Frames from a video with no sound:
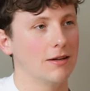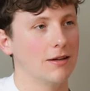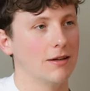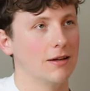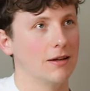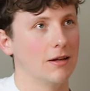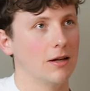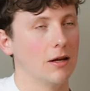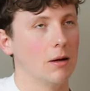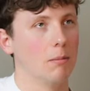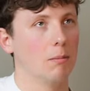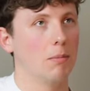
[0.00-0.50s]

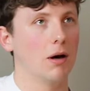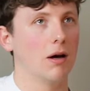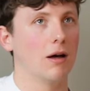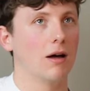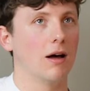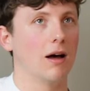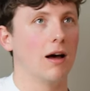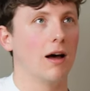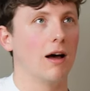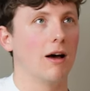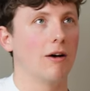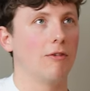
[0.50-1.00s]
Yeah.
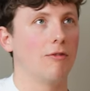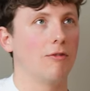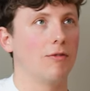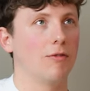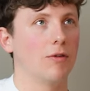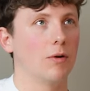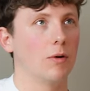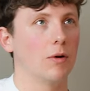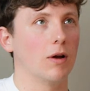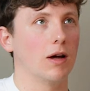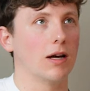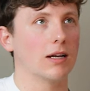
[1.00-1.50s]
But I
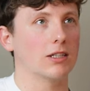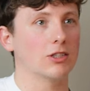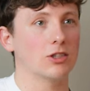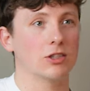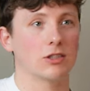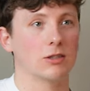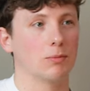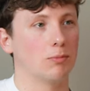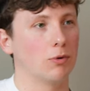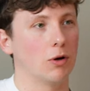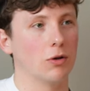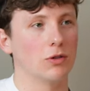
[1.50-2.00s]
feel like it's
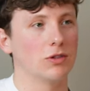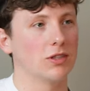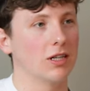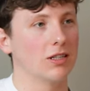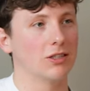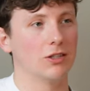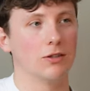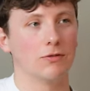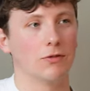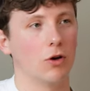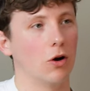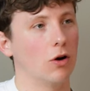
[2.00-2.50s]
just a
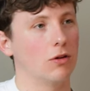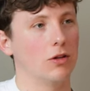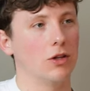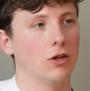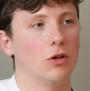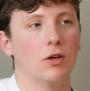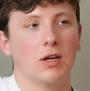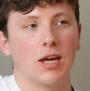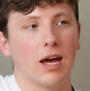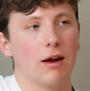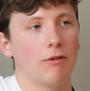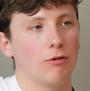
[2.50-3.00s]
process.
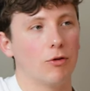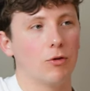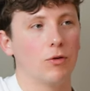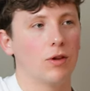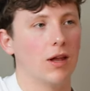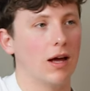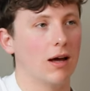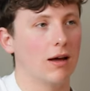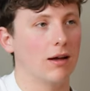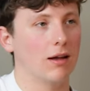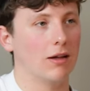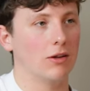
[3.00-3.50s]
You get through
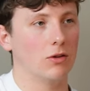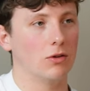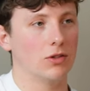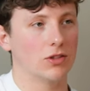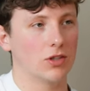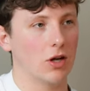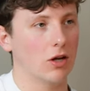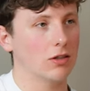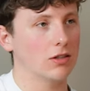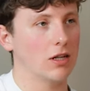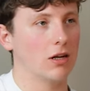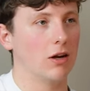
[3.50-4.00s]
that and you
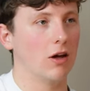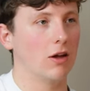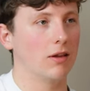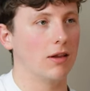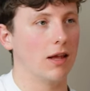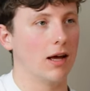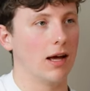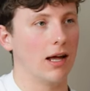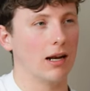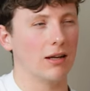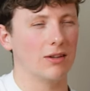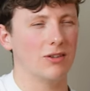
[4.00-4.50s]
start to learn
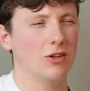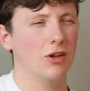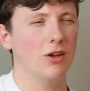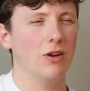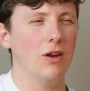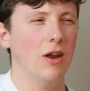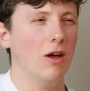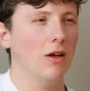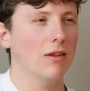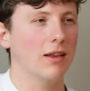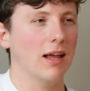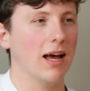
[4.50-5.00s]
that. And
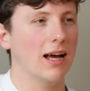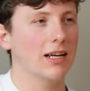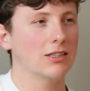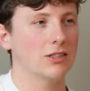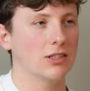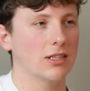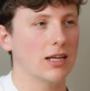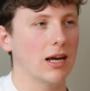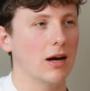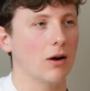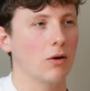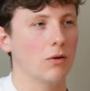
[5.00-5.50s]
you learn that as
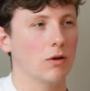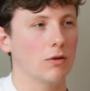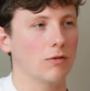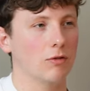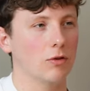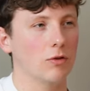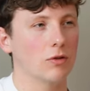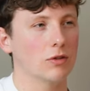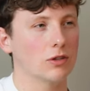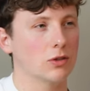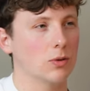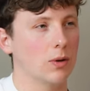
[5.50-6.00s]
you get older
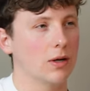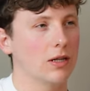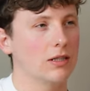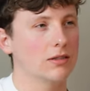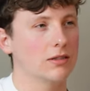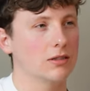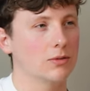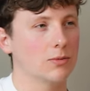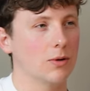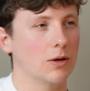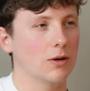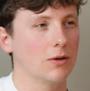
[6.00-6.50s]
through your 20s
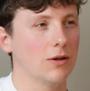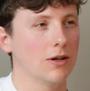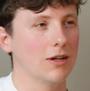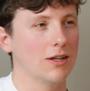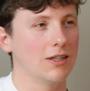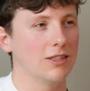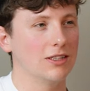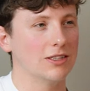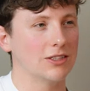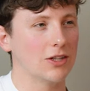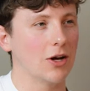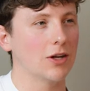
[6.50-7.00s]
as well.
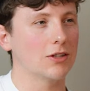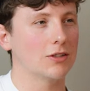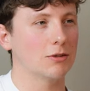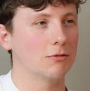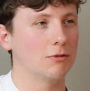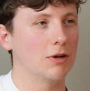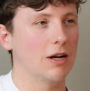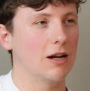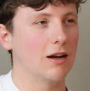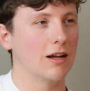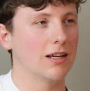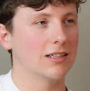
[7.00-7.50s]
Yeah. You start to
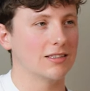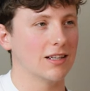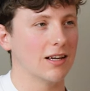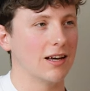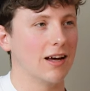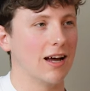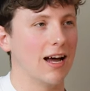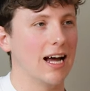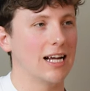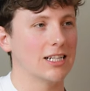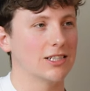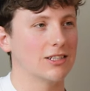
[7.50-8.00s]
realize
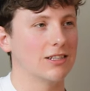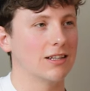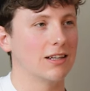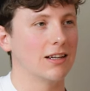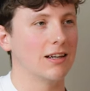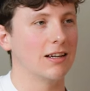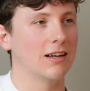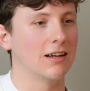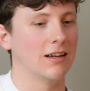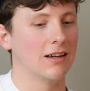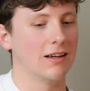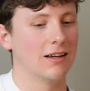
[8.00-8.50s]
that
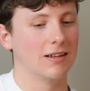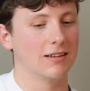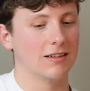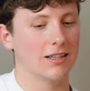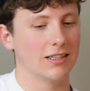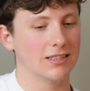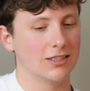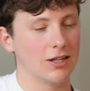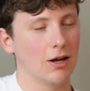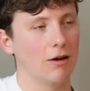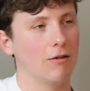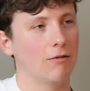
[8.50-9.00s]
actually
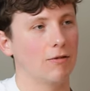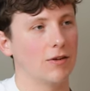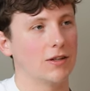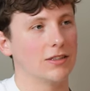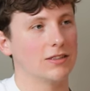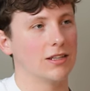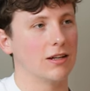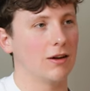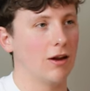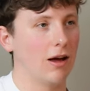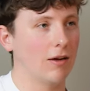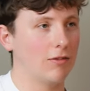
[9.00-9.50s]
there's certain
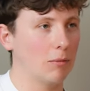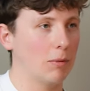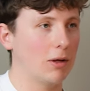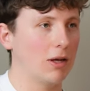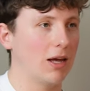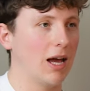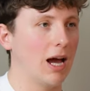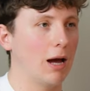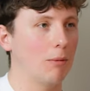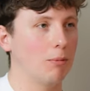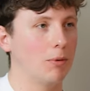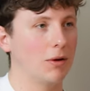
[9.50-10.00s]
things in life that make
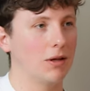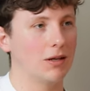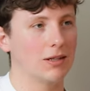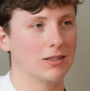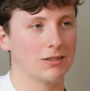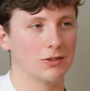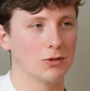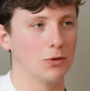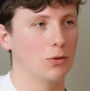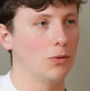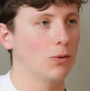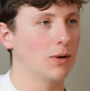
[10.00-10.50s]
you happy and
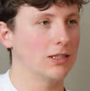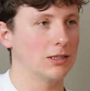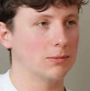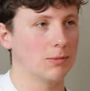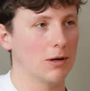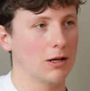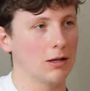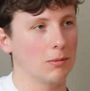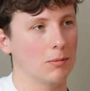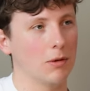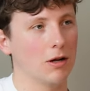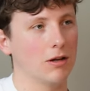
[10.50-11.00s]
it's not always
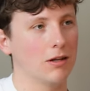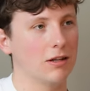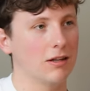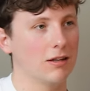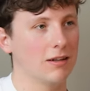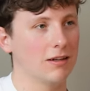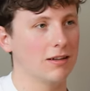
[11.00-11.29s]
about the money.